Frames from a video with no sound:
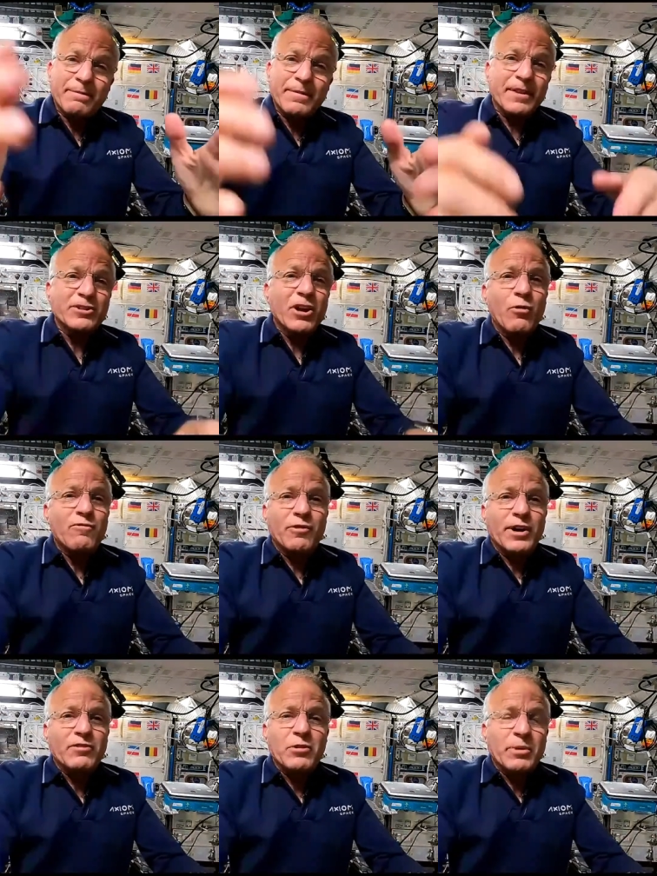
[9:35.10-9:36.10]
there's home
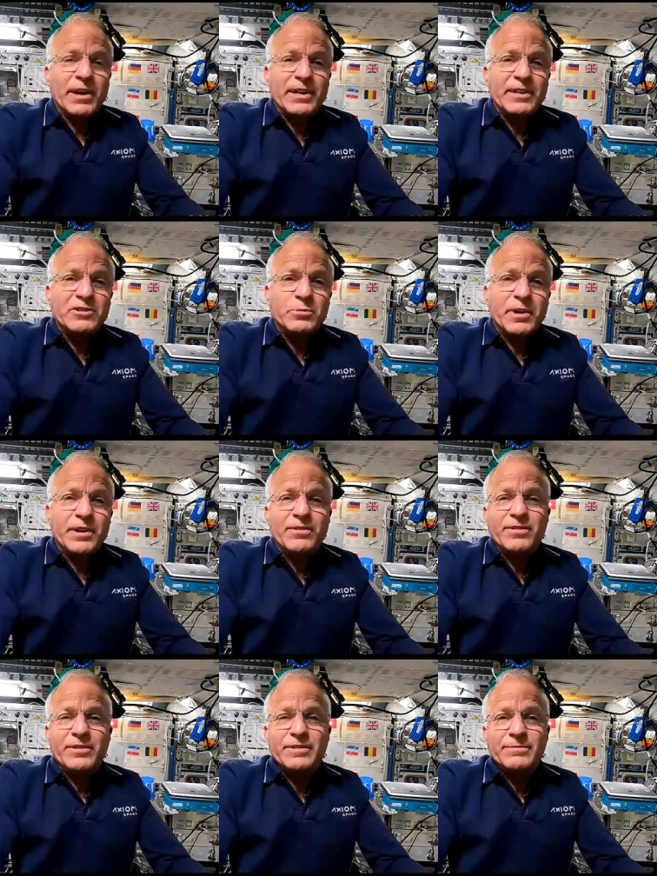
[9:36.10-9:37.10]
for everybody in space.